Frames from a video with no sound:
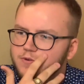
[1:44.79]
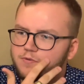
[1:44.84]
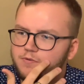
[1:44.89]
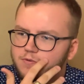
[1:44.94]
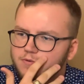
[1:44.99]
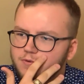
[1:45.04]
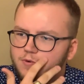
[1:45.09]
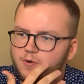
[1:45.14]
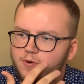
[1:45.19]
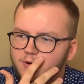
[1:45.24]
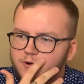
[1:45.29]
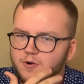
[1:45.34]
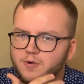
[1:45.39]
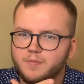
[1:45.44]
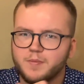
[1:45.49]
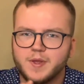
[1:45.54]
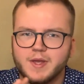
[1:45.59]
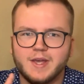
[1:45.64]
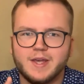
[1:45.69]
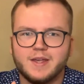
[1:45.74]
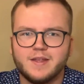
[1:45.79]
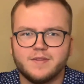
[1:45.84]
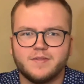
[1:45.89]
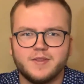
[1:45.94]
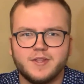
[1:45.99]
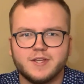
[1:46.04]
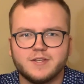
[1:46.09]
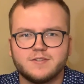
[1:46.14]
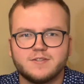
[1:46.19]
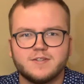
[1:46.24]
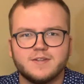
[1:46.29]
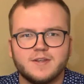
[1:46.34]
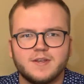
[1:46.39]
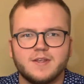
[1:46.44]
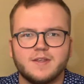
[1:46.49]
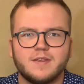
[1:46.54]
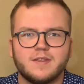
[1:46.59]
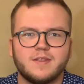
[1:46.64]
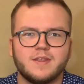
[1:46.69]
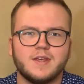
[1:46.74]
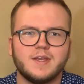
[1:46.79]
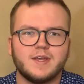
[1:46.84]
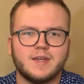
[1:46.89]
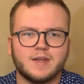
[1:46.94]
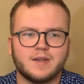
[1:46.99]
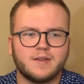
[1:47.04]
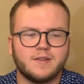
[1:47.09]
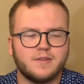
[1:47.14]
form this thing.